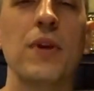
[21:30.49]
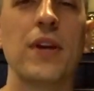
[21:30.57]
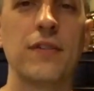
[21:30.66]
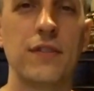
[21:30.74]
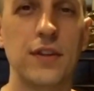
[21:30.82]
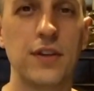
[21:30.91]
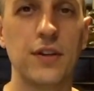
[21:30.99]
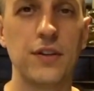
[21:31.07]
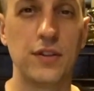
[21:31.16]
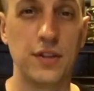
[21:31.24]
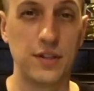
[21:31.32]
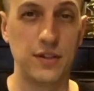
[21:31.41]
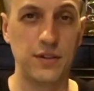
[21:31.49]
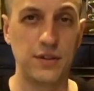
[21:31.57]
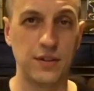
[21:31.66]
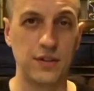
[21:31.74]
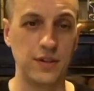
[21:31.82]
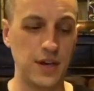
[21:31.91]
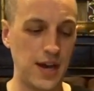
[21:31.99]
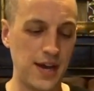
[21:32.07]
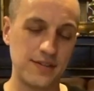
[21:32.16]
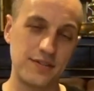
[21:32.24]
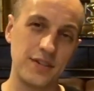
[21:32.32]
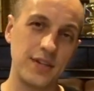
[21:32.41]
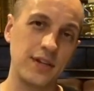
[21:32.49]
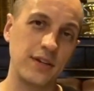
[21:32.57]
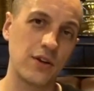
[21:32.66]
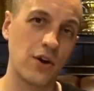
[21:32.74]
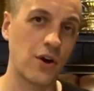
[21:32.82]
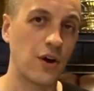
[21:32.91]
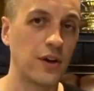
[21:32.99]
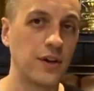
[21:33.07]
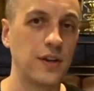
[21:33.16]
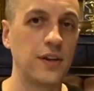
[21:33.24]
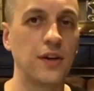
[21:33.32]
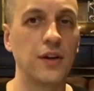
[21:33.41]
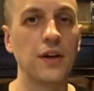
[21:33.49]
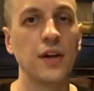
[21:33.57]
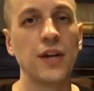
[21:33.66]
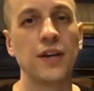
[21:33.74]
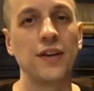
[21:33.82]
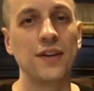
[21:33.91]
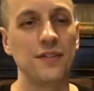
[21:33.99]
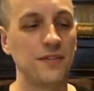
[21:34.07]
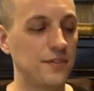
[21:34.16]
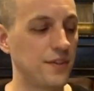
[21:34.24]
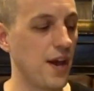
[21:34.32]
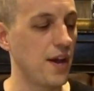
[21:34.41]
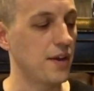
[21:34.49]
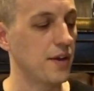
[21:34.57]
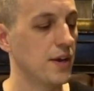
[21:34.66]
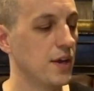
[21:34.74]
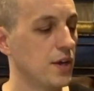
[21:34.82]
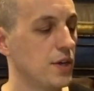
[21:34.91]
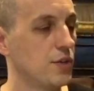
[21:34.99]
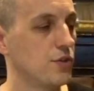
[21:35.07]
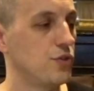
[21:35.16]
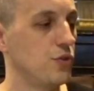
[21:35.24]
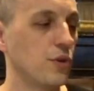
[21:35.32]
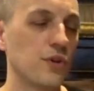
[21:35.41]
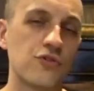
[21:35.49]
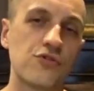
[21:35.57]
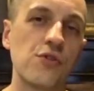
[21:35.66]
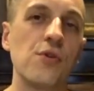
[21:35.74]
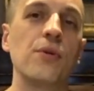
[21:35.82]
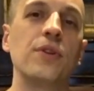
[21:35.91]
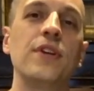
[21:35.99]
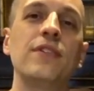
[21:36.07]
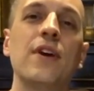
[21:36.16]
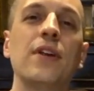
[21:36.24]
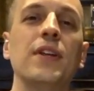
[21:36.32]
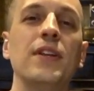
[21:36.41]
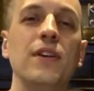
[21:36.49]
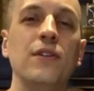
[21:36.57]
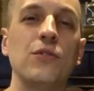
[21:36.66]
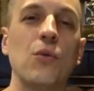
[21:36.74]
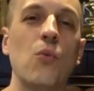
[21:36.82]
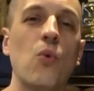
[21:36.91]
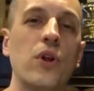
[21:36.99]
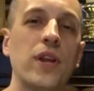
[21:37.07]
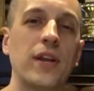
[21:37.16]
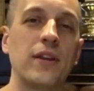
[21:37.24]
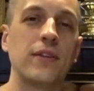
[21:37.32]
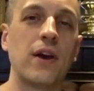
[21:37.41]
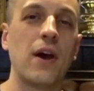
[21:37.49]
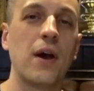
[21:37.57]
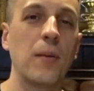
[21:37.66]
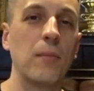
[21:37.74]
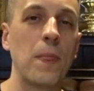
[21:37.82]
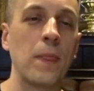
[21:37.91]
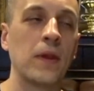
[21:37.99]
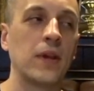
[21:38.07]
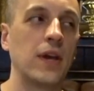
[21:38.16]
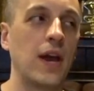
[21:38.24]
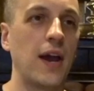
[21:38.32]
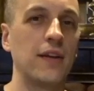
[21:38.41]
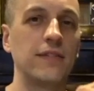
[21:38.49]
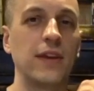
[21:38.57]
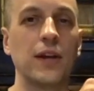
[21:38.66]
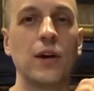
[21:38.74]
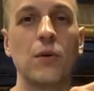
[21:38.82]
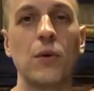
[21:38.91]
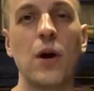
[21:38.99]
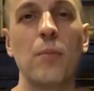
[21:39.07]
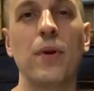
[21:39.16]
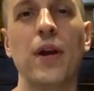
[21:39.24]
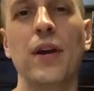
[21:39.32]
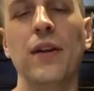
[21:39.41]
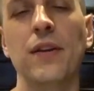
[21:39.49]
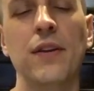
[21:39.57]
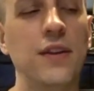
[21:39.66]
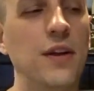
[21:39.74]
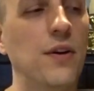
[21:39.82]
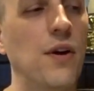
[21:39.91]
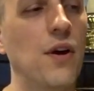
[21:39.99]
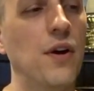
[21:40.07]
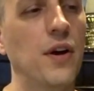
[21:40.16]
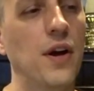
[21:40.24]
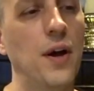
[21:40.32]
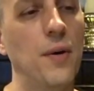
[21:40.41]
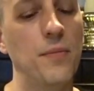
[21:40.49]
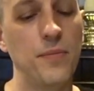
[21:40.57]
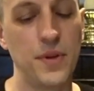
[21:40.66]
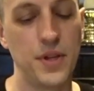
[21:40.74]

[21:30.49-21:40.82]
because the, the, the SD card in here is set to control these LEDs one at a time as they go up and there are uh,